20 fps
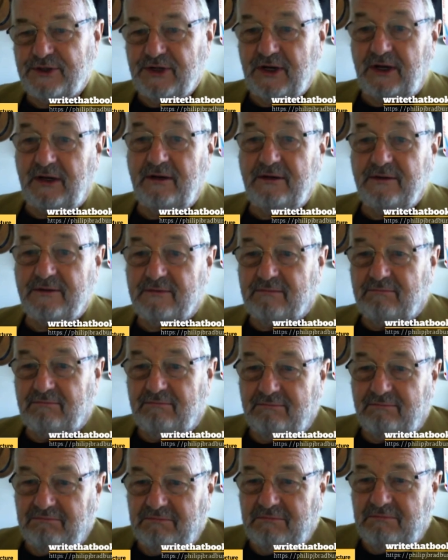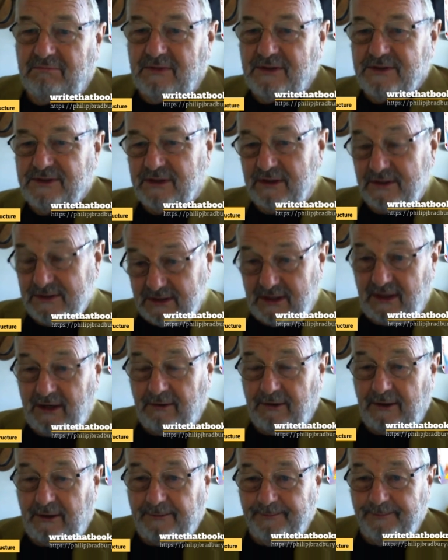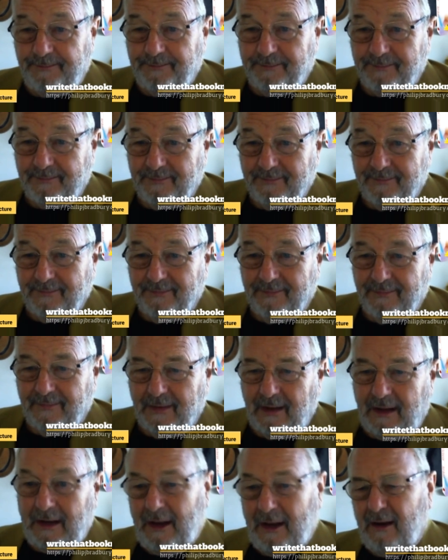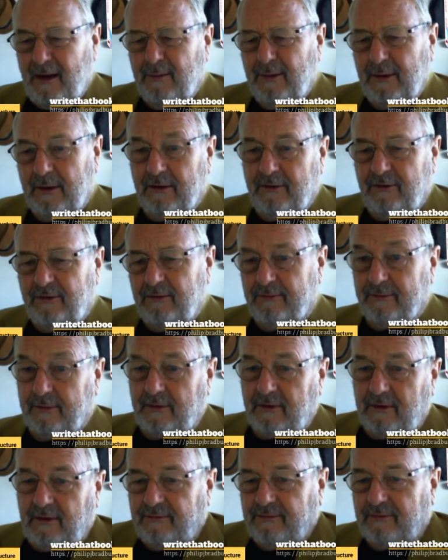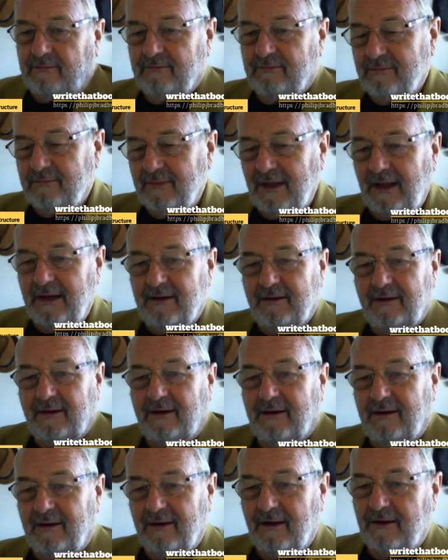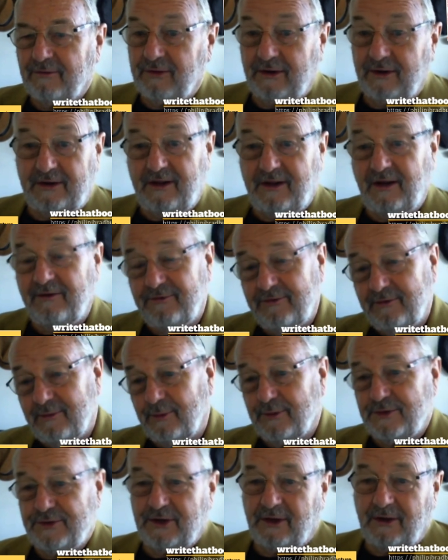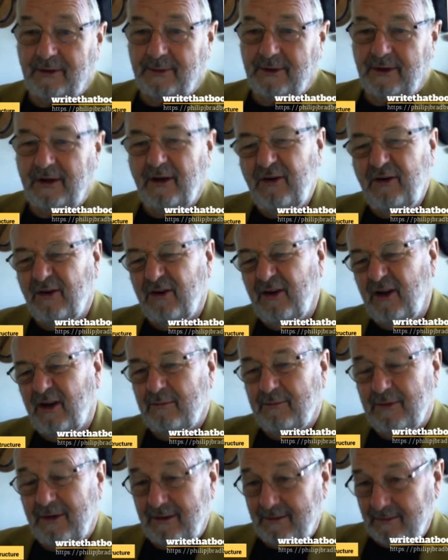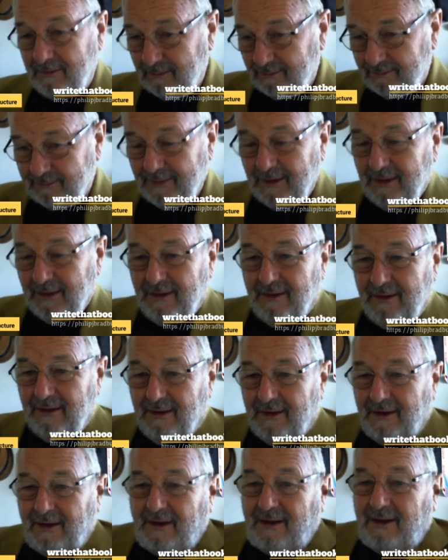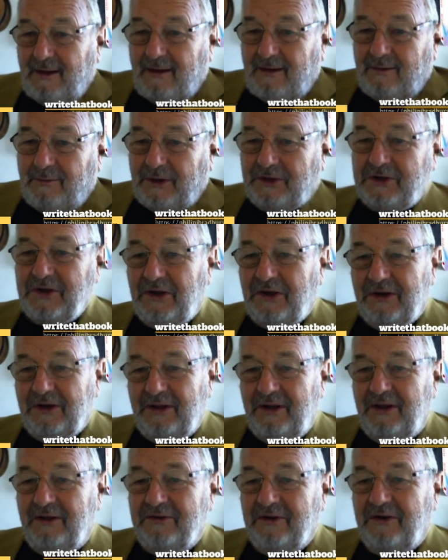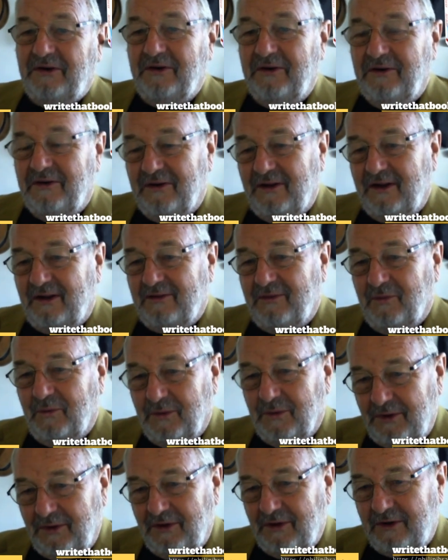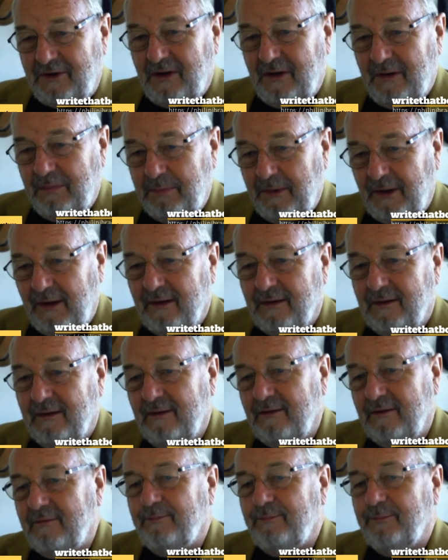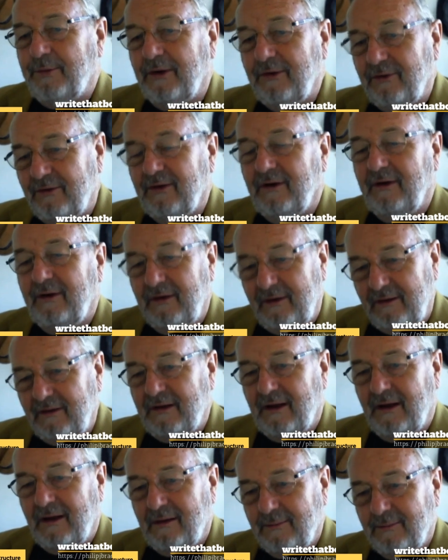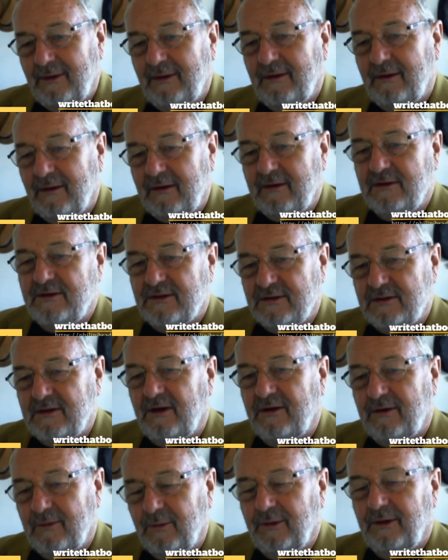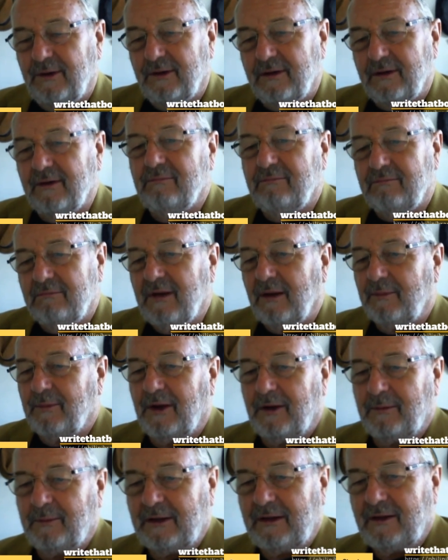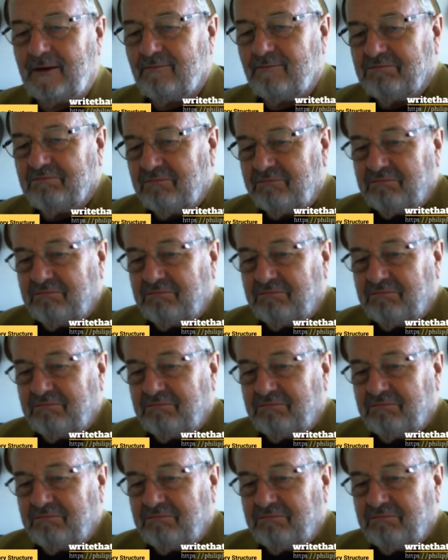change is scary. How am I going to survive? And da da da da da. I've got a comfortable job. I don't like my colleagues. I don't like the work, but it brings in an income, and I can just go to work and come home again.